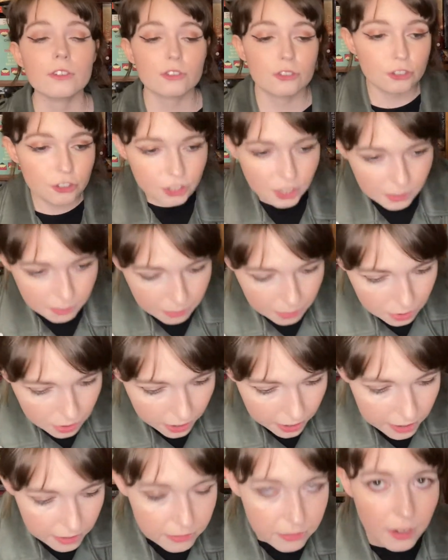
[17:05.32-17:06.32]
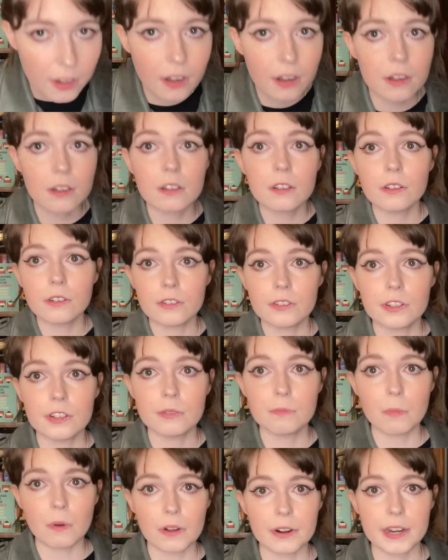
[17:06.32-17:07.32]
jumps over
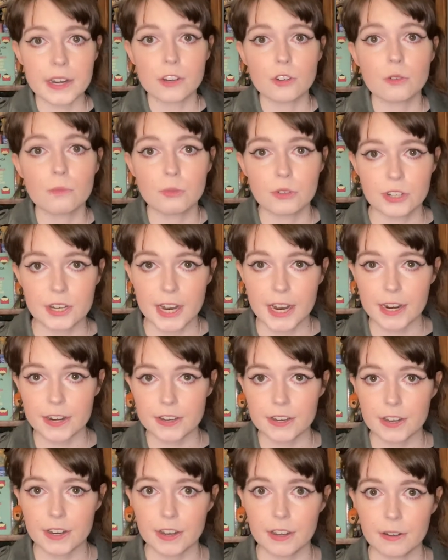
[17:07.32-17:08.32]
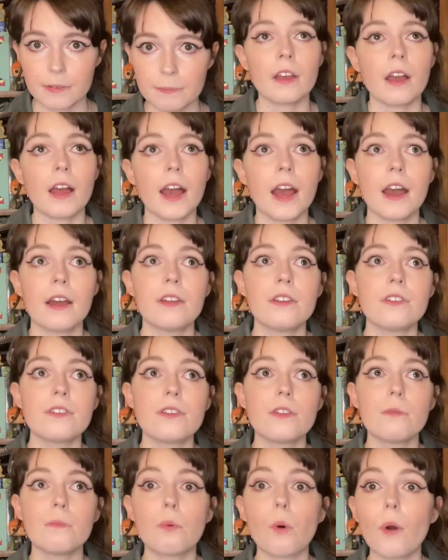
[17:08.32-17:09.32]
Lucy's body to protect her. And
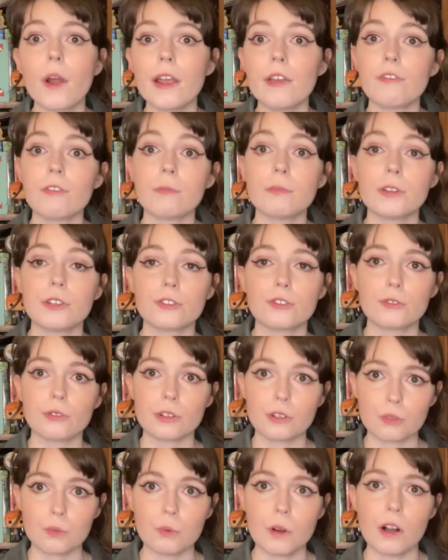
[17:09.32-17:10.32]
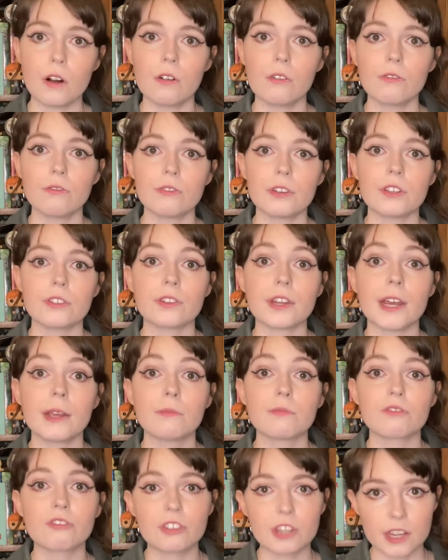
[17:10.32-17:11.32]
the boy from District 12, his
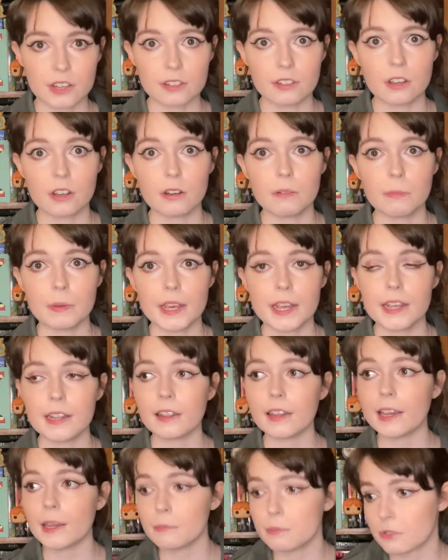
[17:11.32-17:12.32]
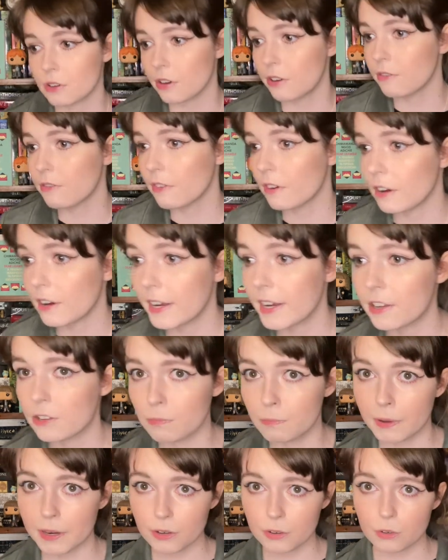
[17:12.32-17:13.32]
name's Jessup, he leaps over his
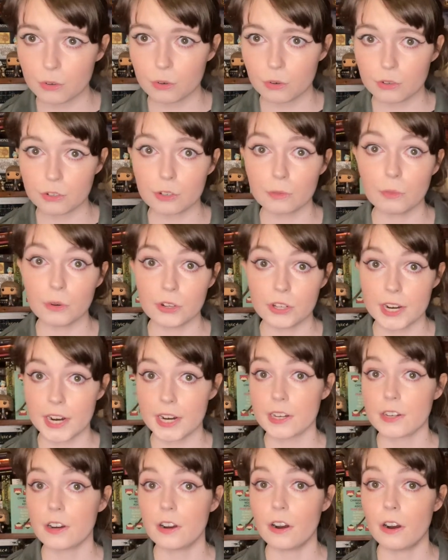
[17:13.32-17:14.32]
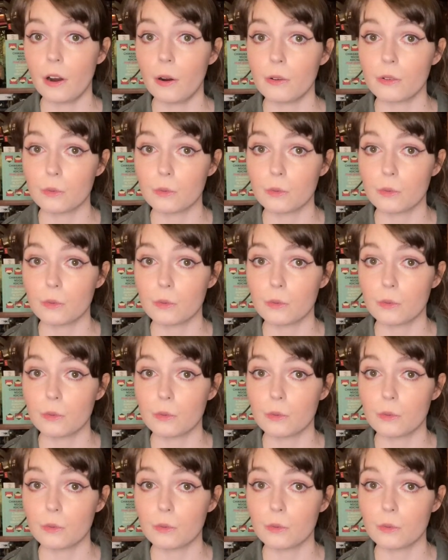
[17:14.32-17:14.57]
mentor to protect her as